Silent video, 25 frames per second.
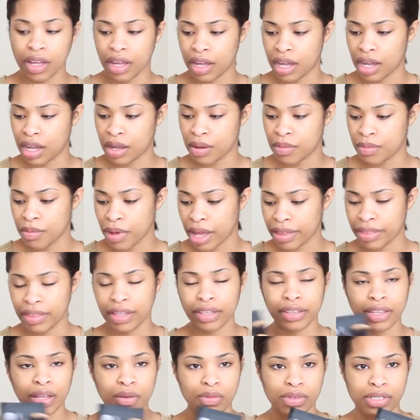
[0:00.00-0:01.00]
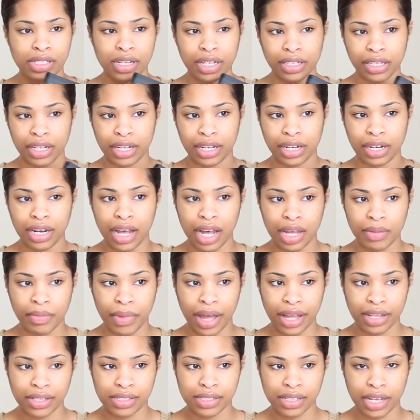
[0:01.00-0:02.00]
I think that was like an
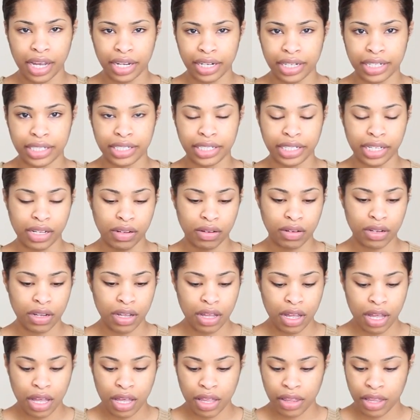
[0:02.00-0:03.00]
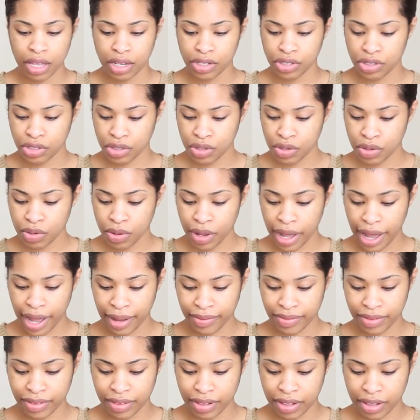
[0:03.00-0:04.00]
Imats kind of deal. They do
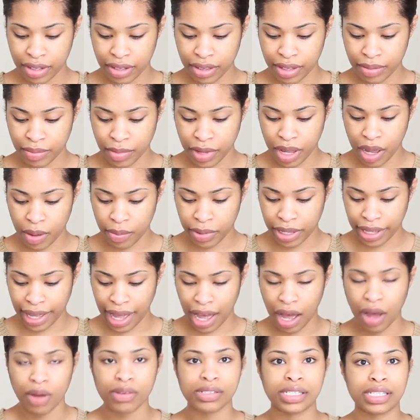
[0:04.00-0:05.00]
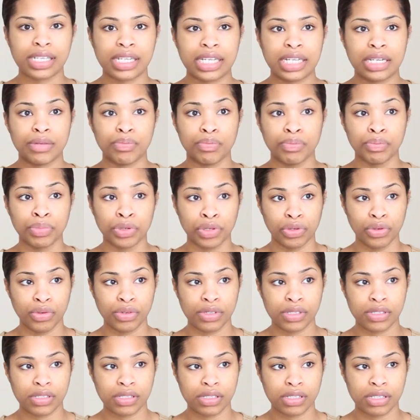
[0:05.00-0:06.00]
have them coming out in
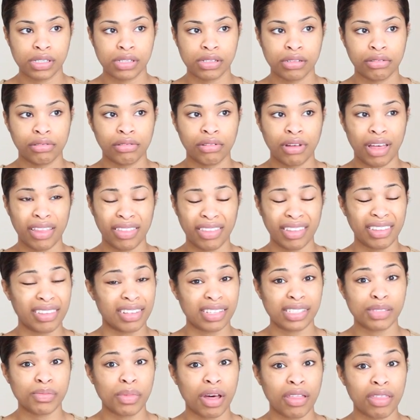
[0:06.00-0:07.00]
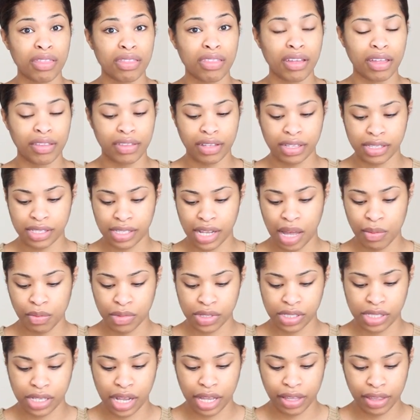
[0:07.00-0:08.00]
boots, I think this month. I think Sam
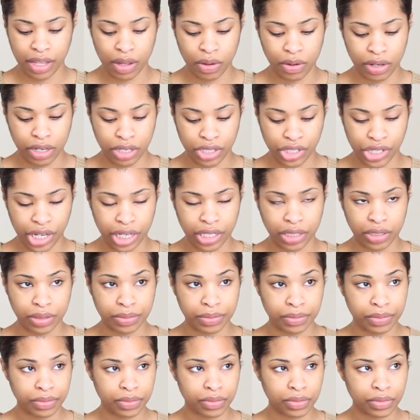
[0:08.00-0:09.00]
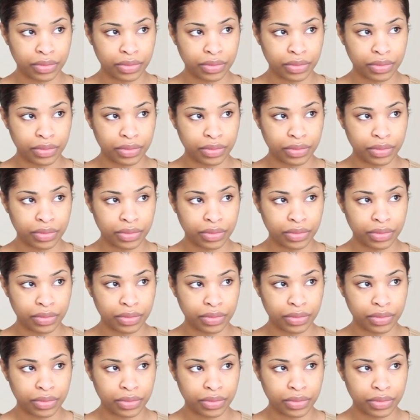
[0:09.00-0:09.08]
was saying that on her channel.